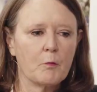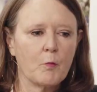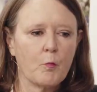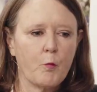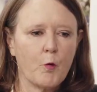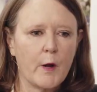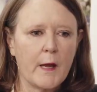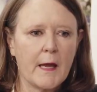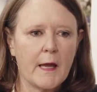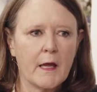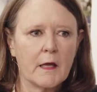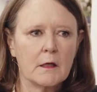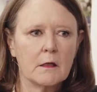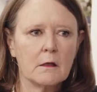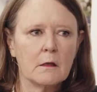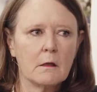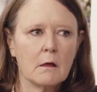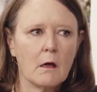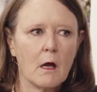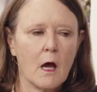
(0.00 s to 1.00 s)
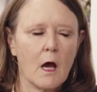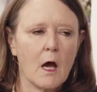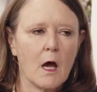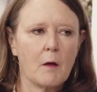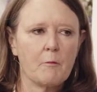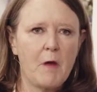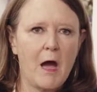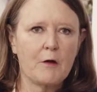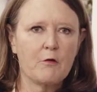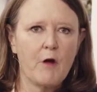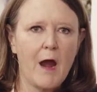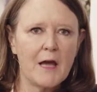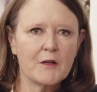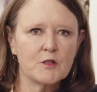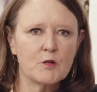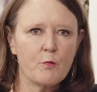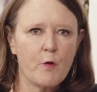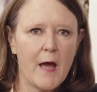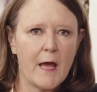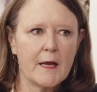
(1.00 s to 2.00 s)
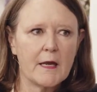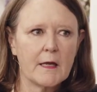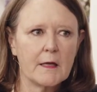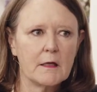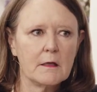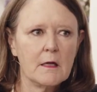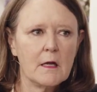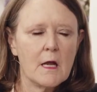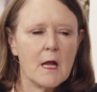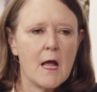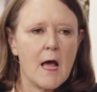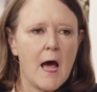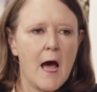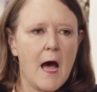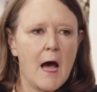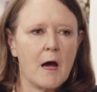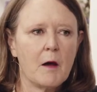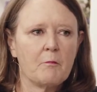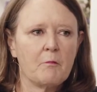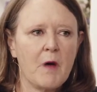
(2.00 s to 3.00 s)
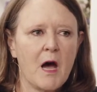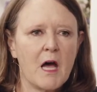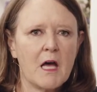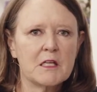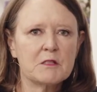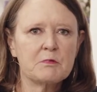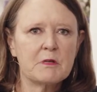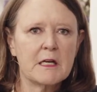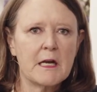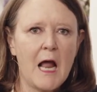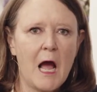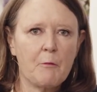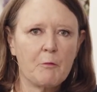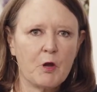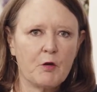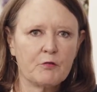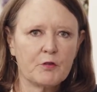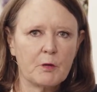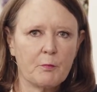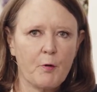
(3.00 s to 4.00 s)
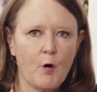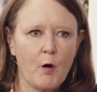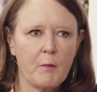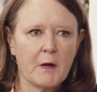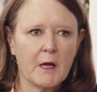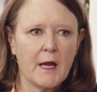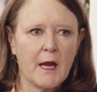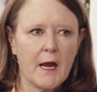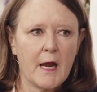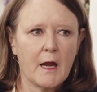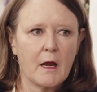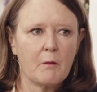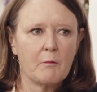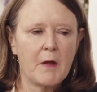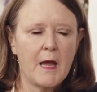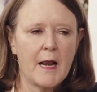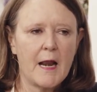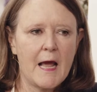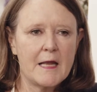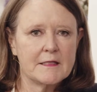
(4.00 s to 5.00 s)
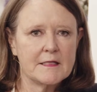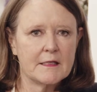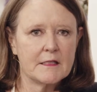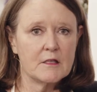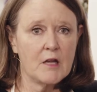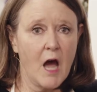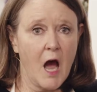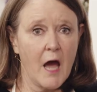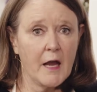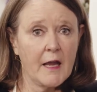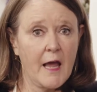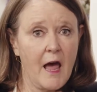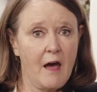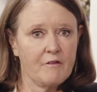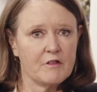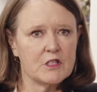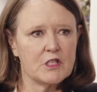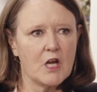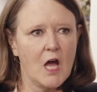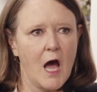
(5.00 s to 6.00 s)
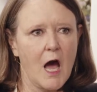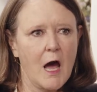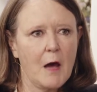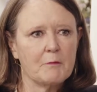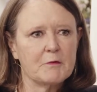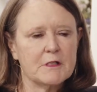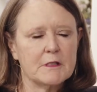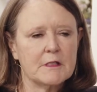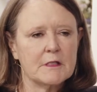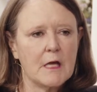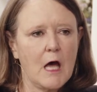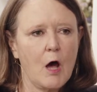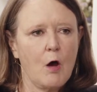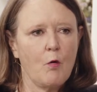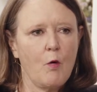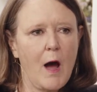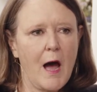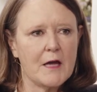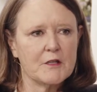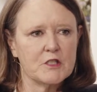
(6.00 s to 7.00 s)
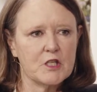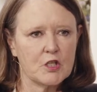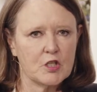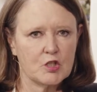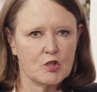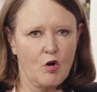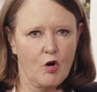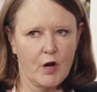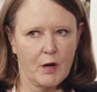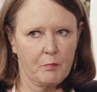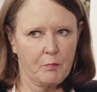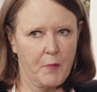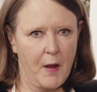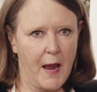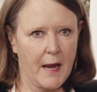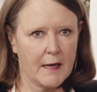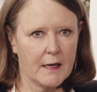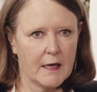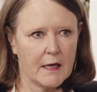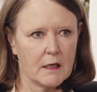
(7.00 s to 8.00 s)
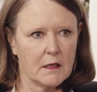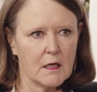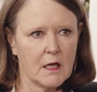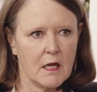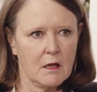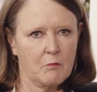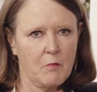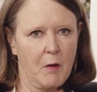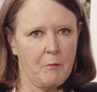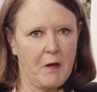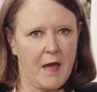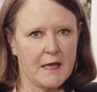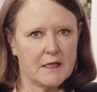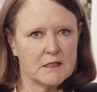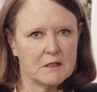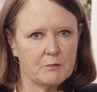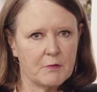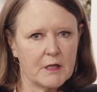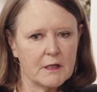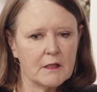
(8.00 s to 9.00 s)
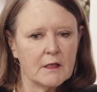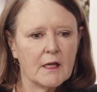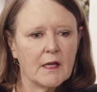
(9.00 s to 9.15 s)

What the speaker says: when I graduated, my husband and I moved to Birmingham, and I did not have a job, so I just started painting in my basement.